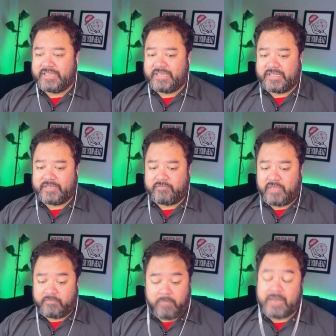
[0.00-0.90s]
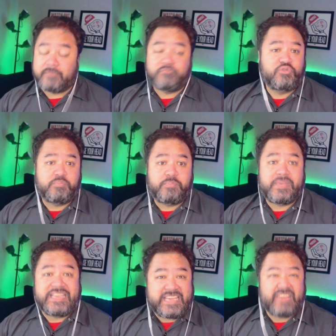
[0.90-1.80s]
uh, and and
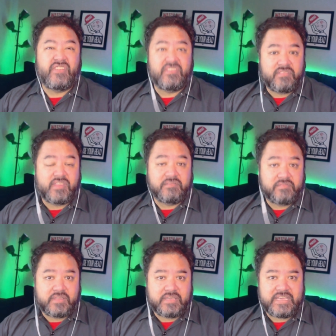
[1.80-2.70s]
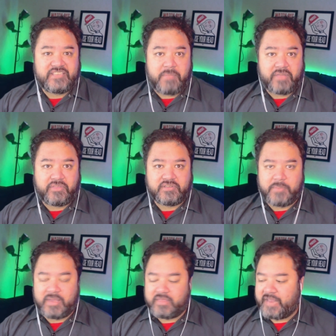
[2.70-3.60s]
being given the the easy methods to
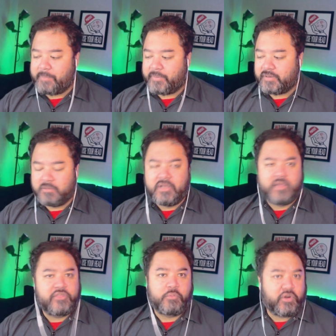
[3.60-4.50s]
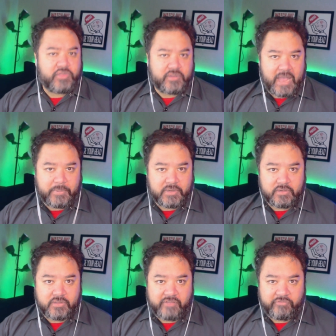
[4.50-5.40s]
make that happen, they're more than happy to
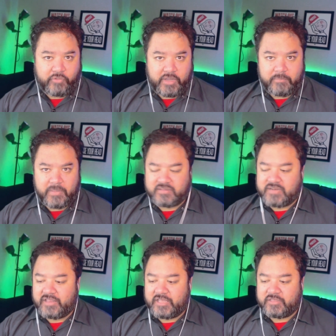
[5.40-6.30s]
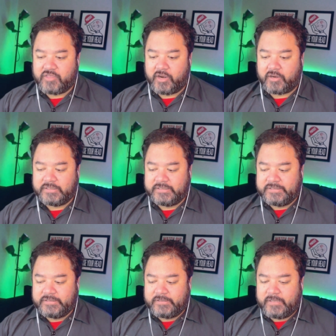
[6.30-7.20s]
do that for you. It's not like they're
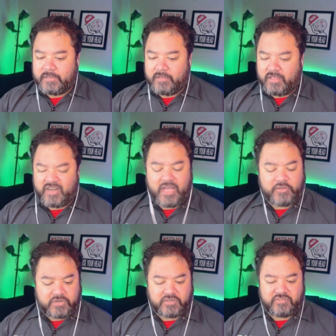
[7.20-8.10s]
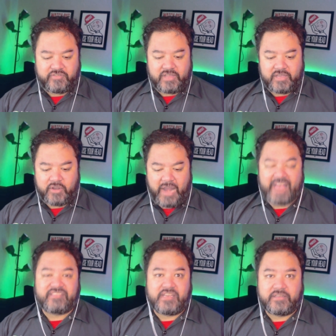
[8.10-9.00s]
uh, a lot of contractors feel like they're
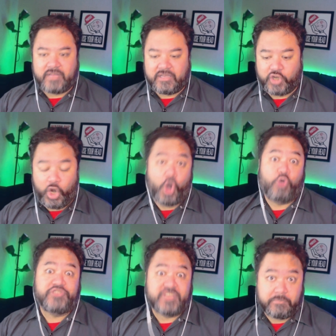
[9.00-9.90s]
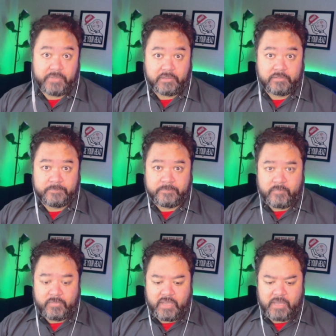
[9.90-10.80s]
asking like they're owed something,
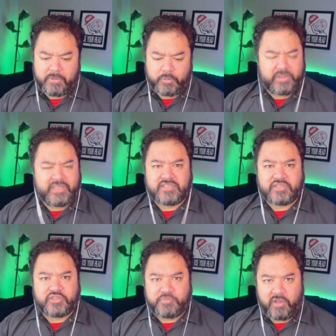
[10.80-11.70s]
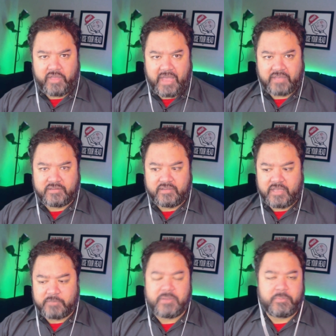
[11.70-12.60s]
uh, but really it's such a small ask,
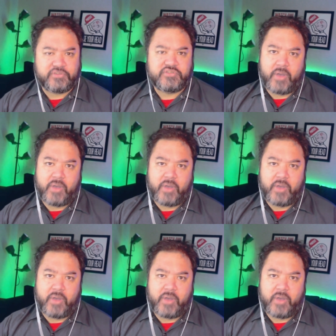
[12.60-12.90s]
and people are so